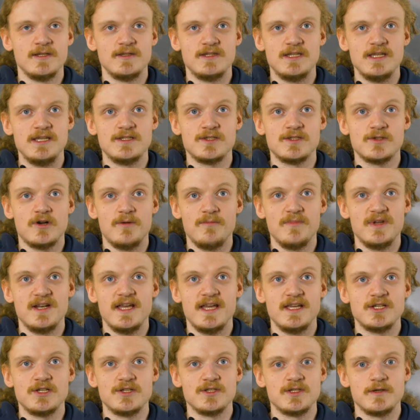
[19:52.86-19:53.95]
these
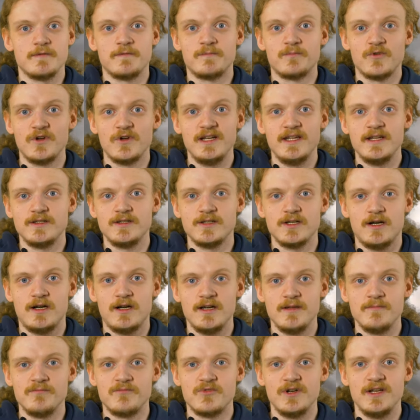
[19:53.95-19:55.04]
combinations of brilliant car
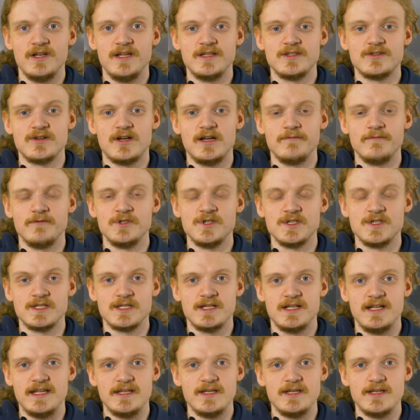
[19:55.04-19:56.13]
and brilliant driver just
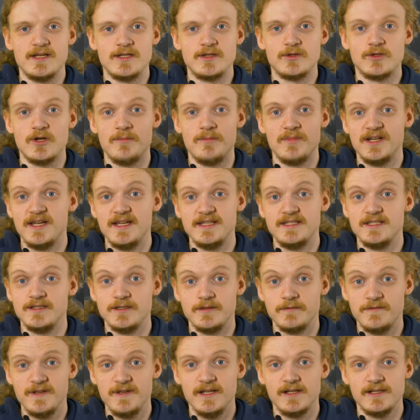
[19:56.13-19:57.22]
clicking and dominating the
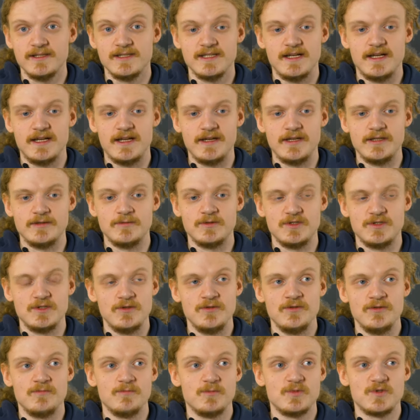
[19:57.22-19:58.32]
field. I
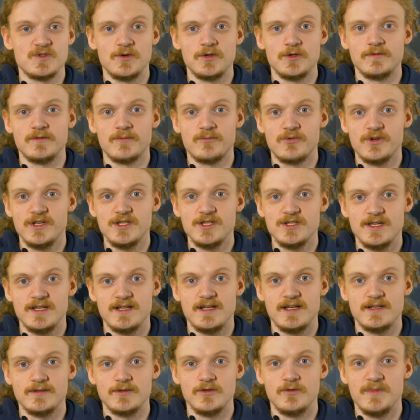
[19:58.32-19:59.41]
do sort of appreciate
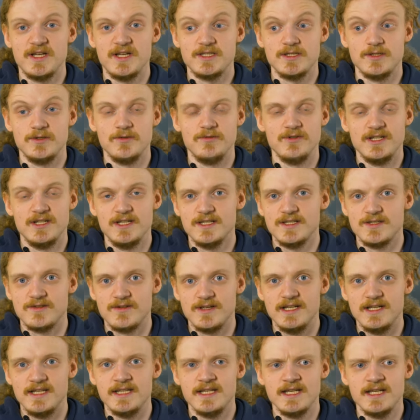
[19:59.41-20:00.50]
that, no matter who it is,
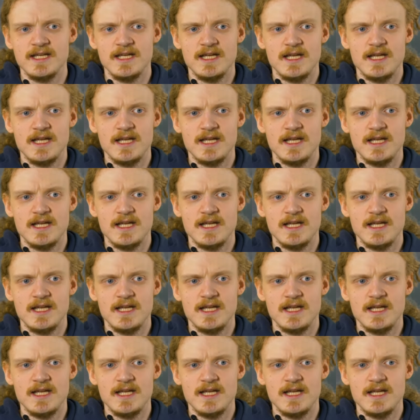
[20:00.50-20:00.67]
really.